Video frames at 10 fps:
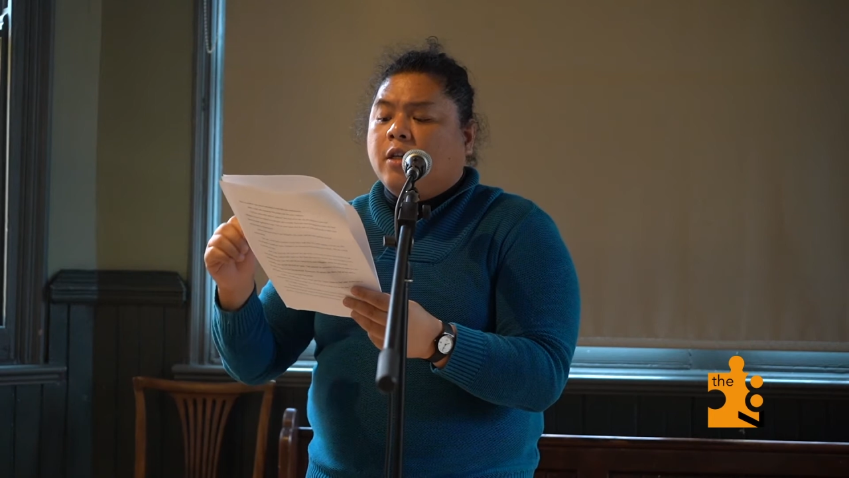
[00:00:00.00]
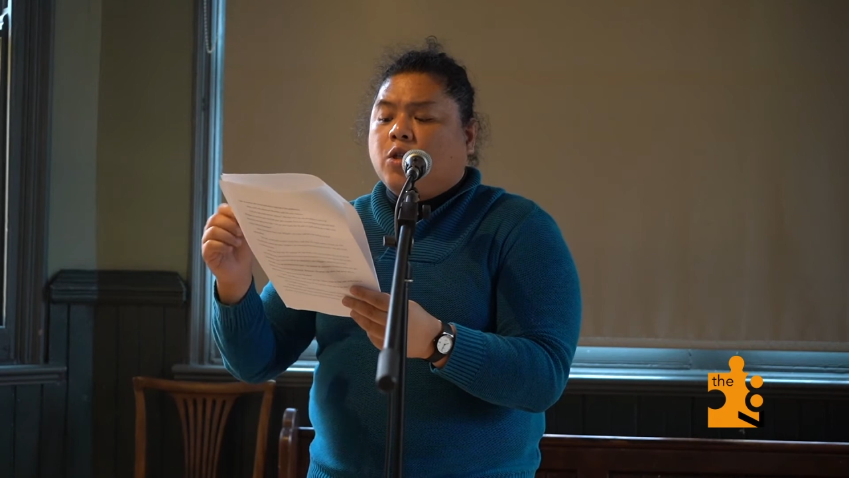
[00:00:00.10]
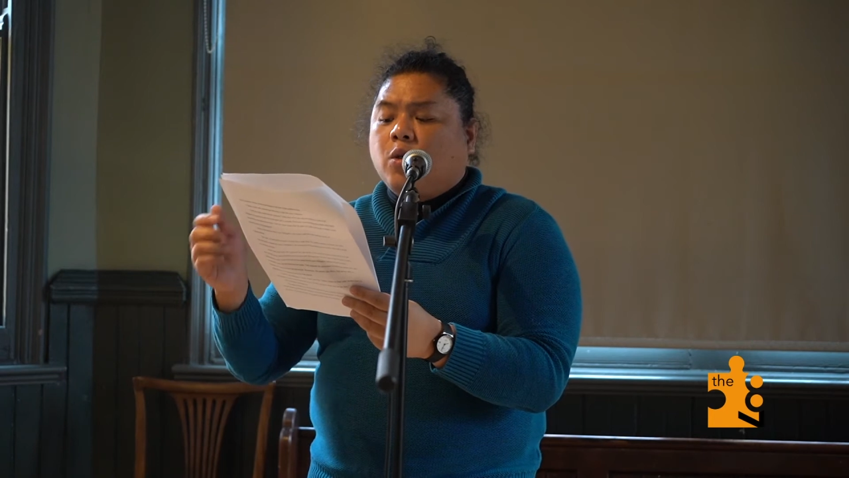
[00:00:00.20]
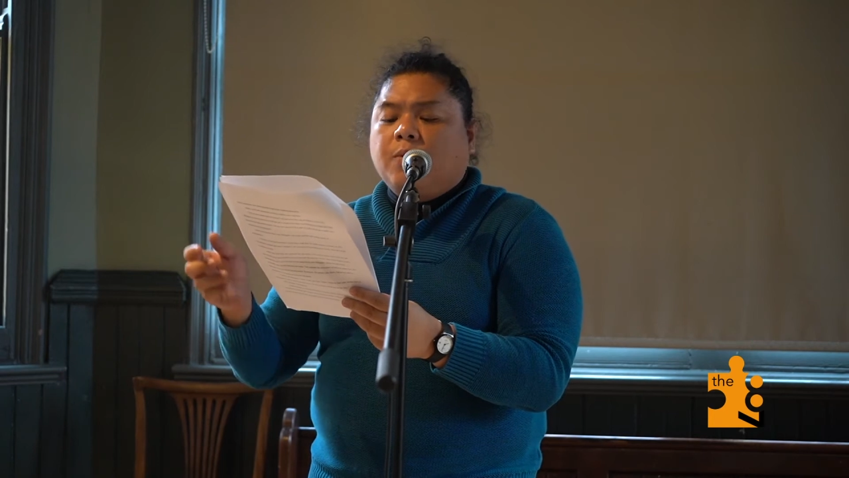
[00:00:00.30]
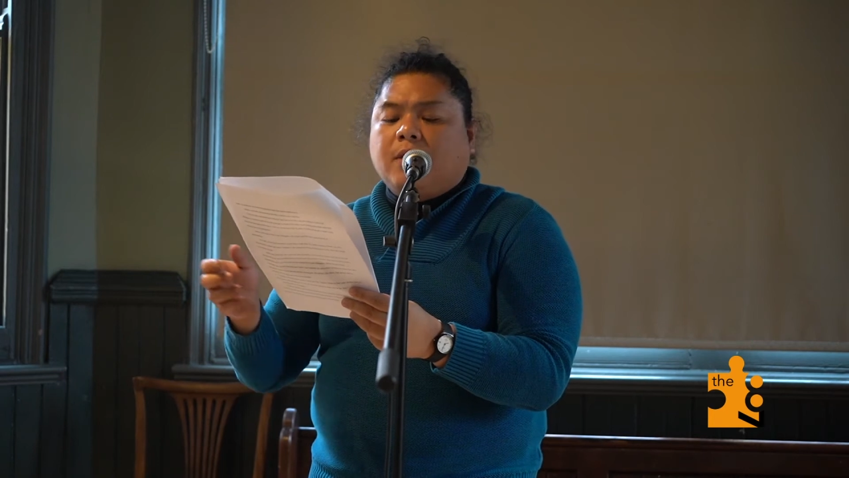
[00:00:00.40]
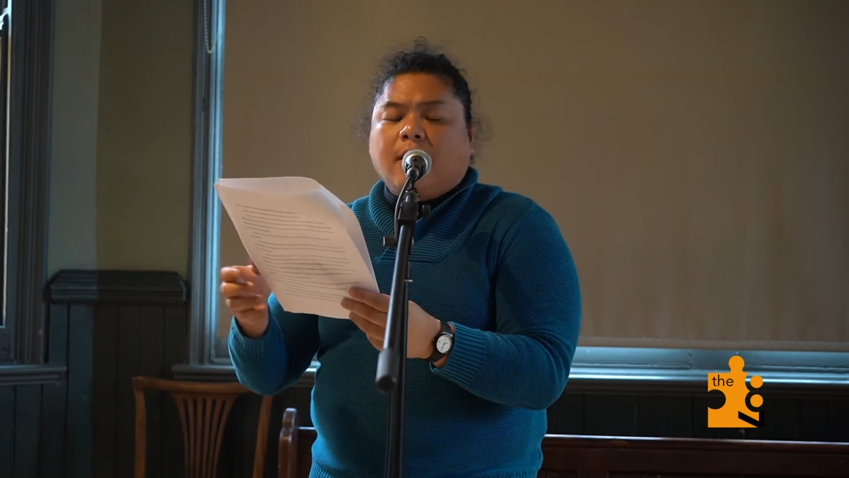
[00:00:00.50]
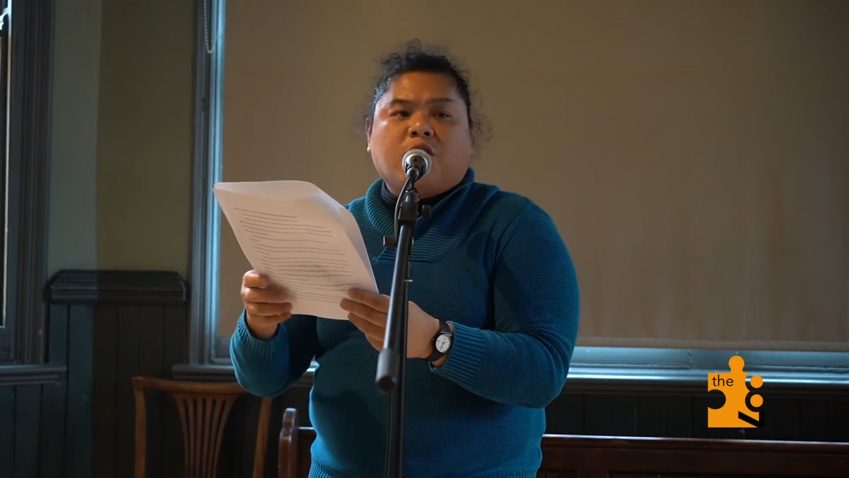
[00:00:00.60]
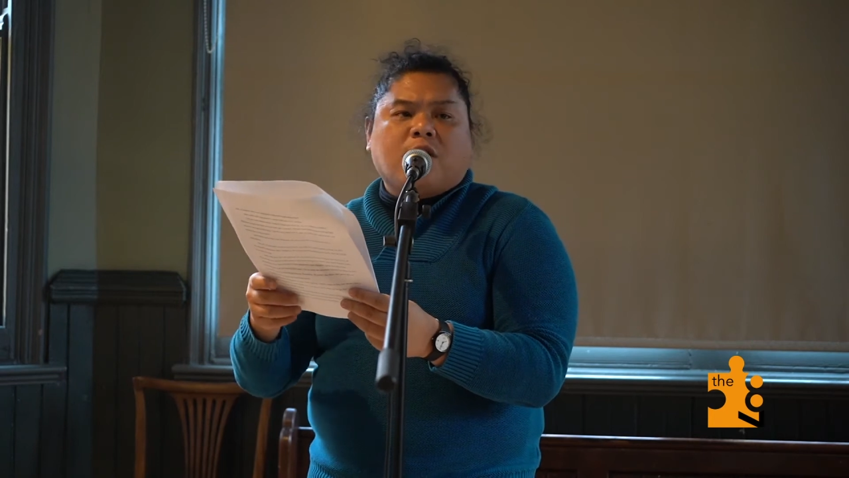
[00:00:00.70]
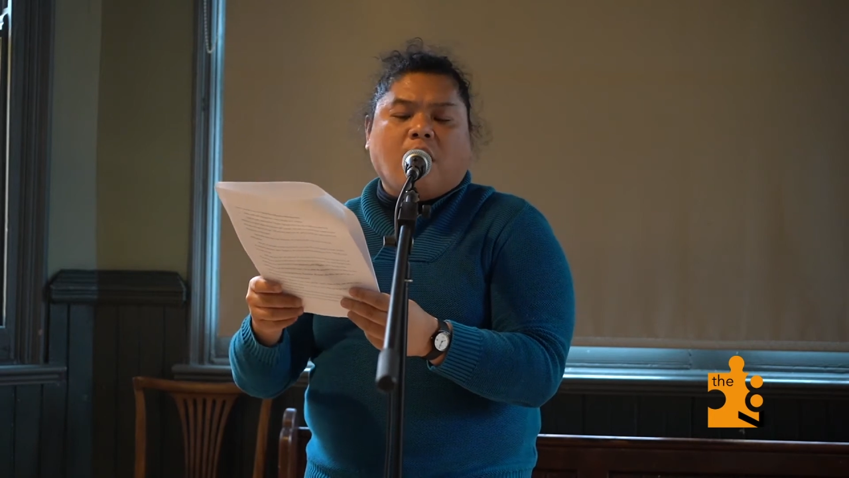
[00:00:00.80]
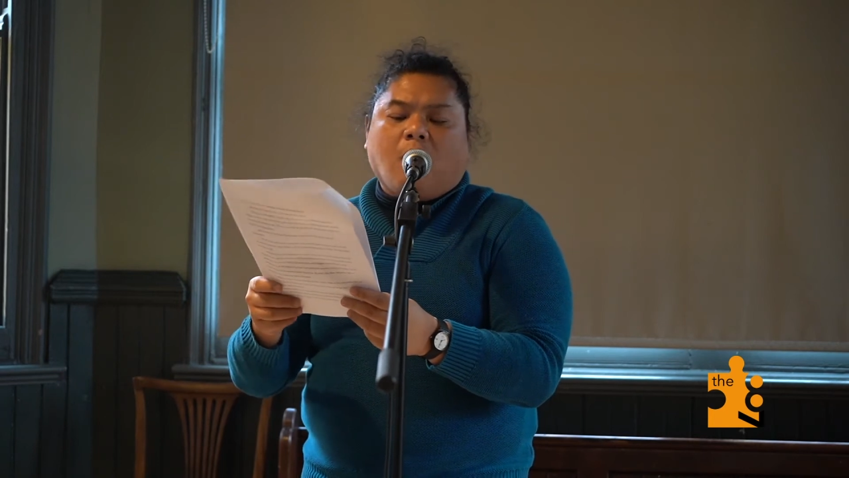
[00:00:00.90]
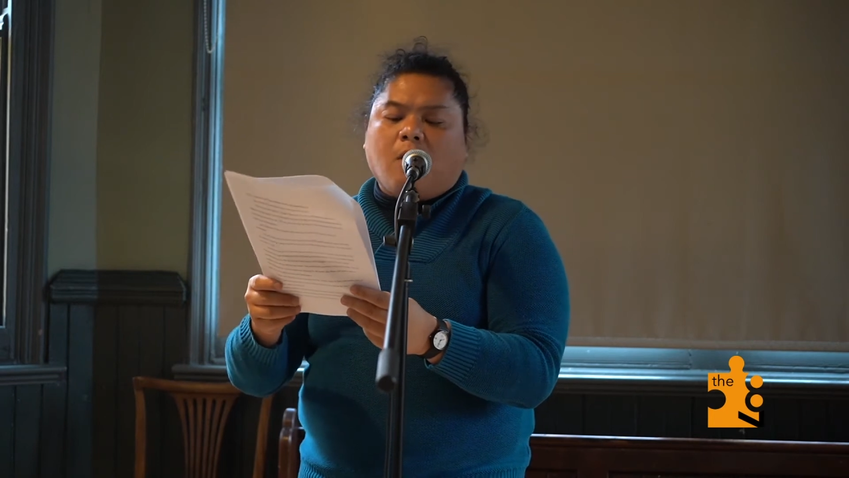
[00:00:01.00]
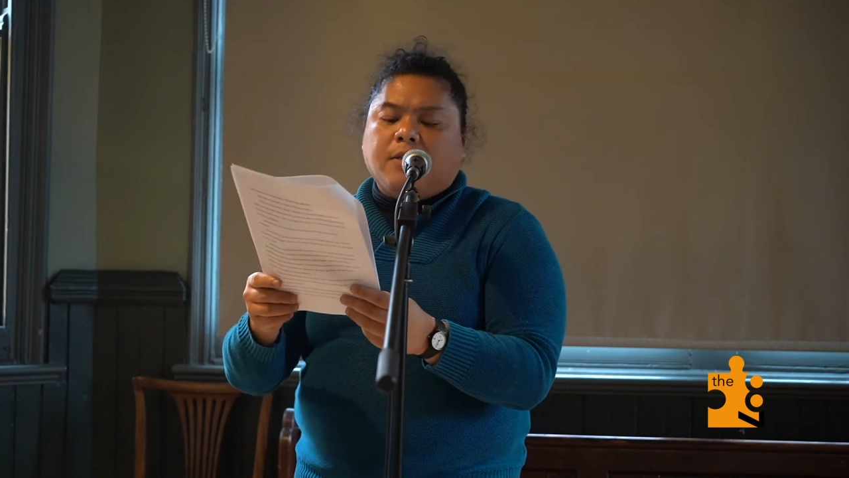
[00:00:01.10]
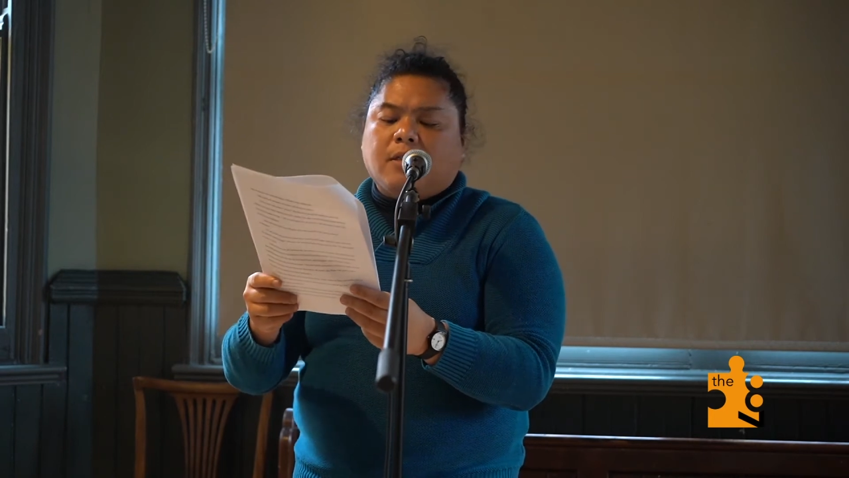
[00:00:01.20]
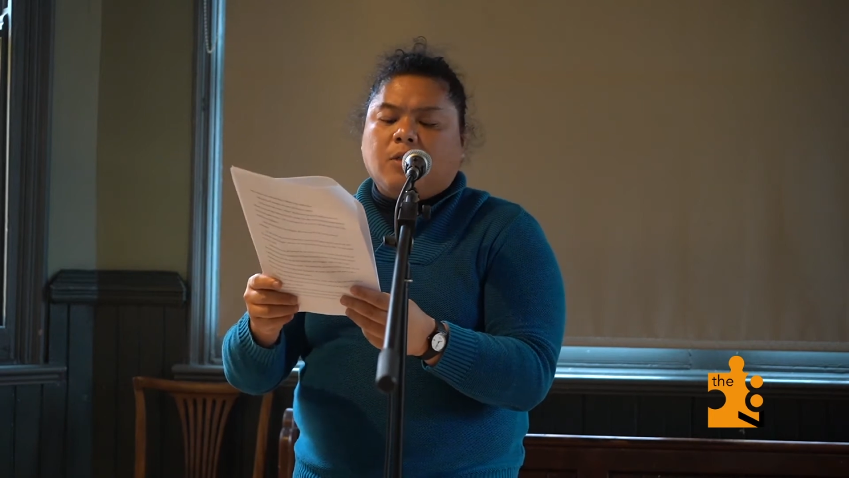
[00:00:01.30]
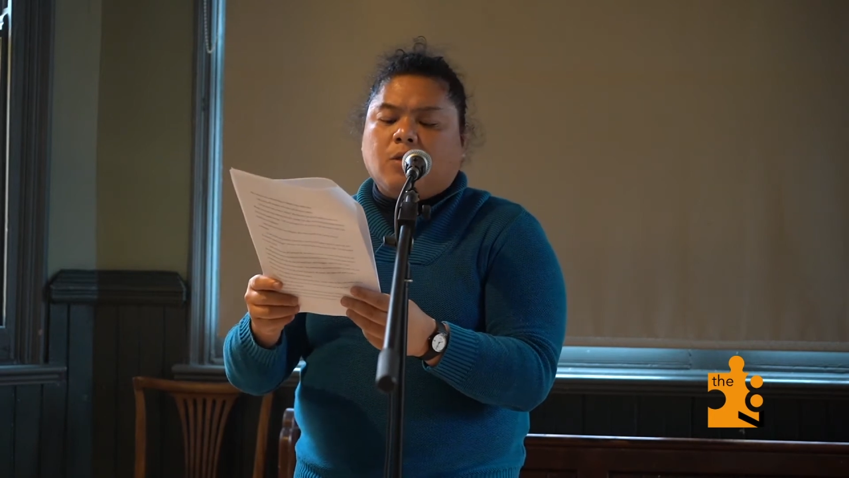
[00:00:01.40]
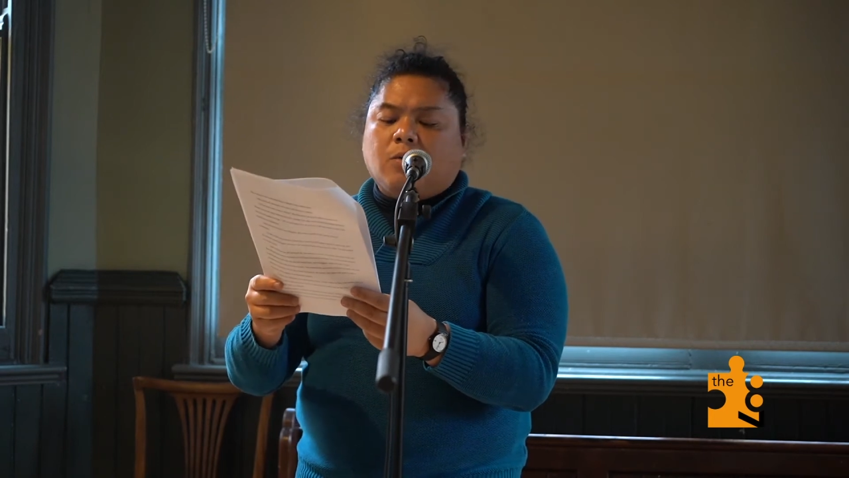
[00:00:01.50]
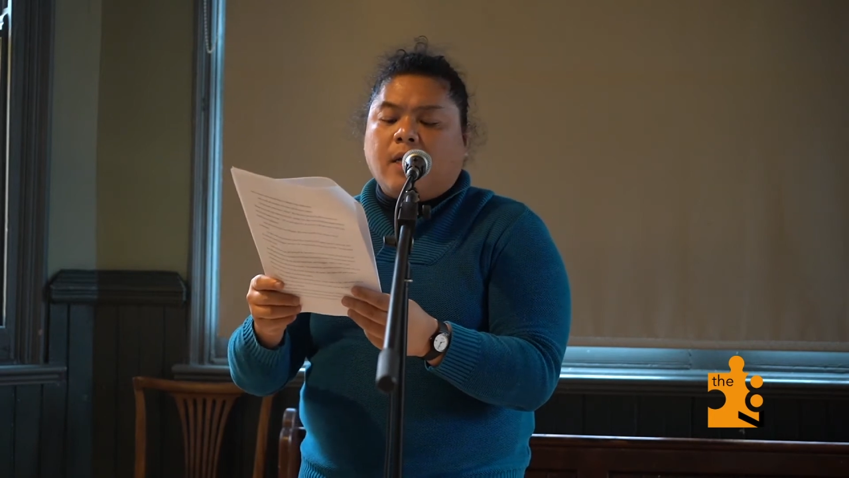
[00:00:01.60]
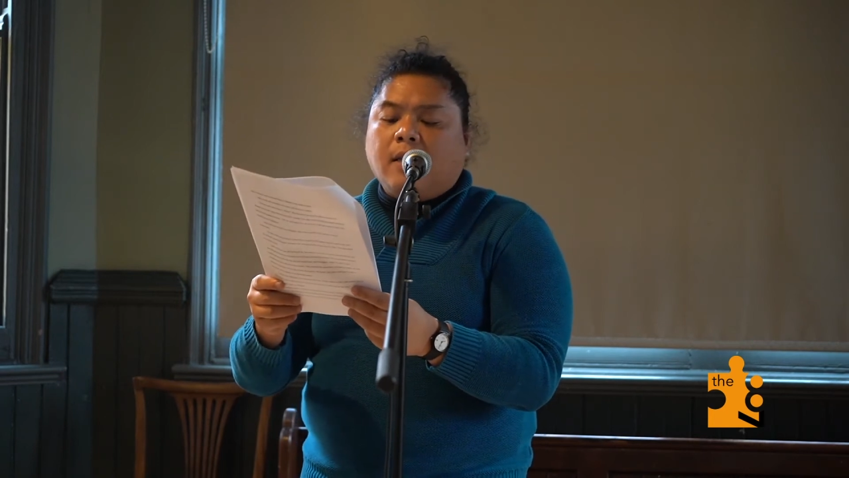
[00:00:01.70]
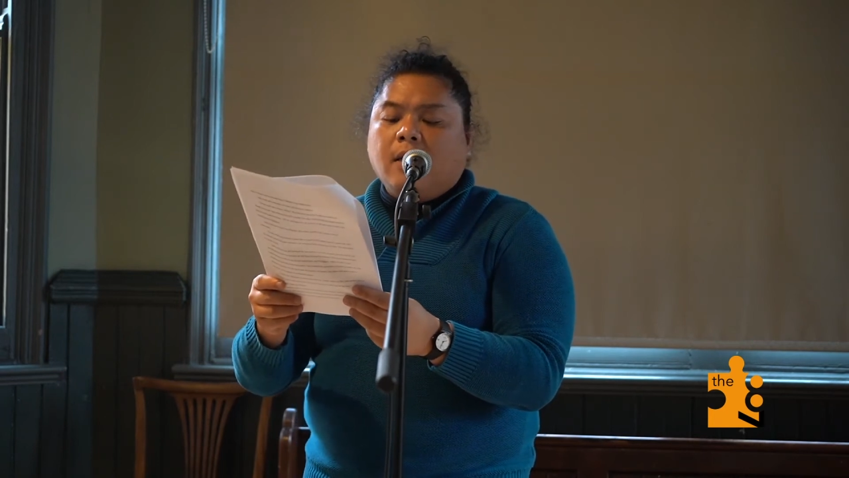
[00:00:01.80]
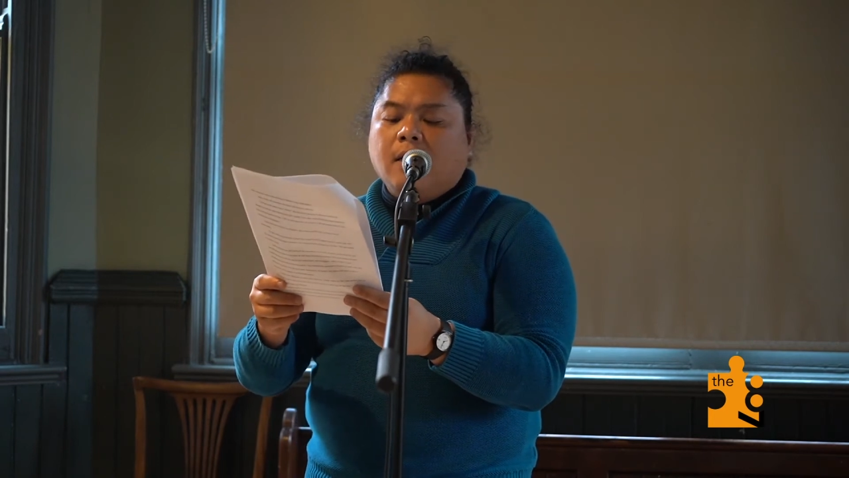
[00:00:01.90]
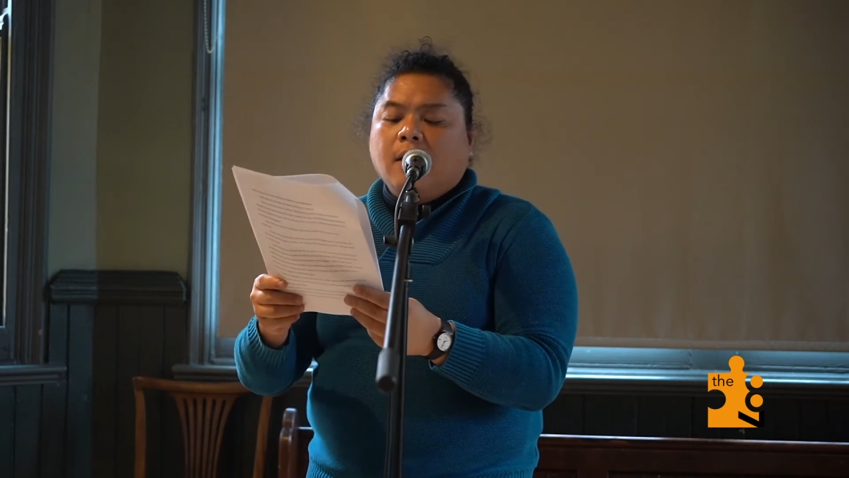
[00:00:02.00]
tube station across the street.